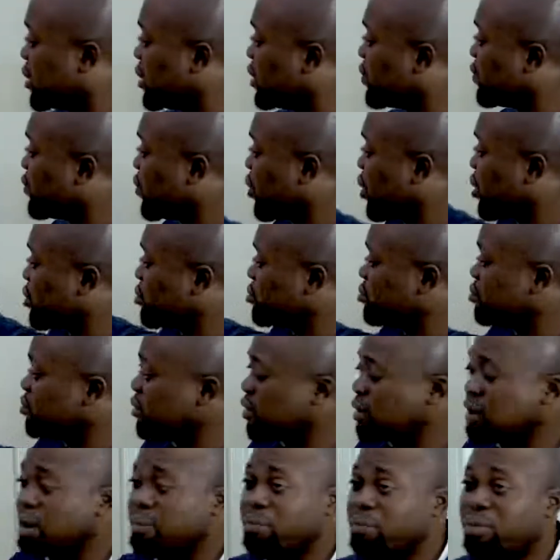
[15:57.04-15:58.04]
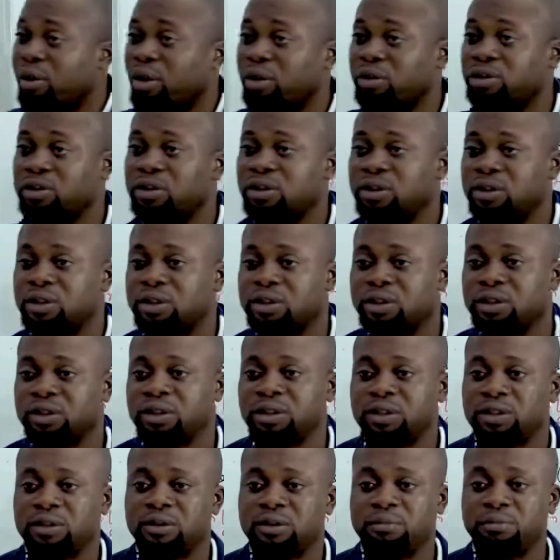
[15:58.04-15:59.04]
from the board,
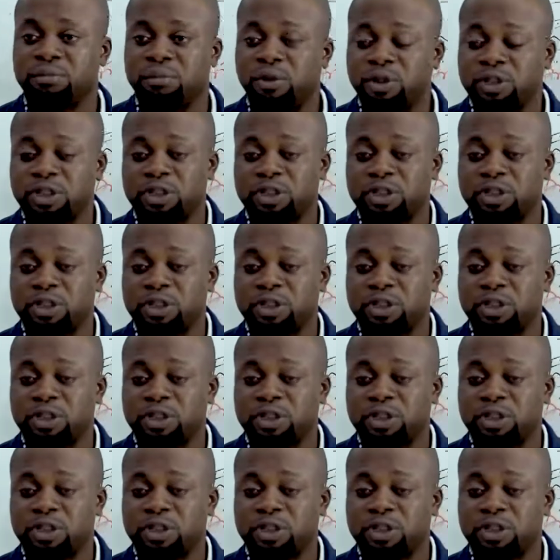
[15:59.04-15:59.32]
most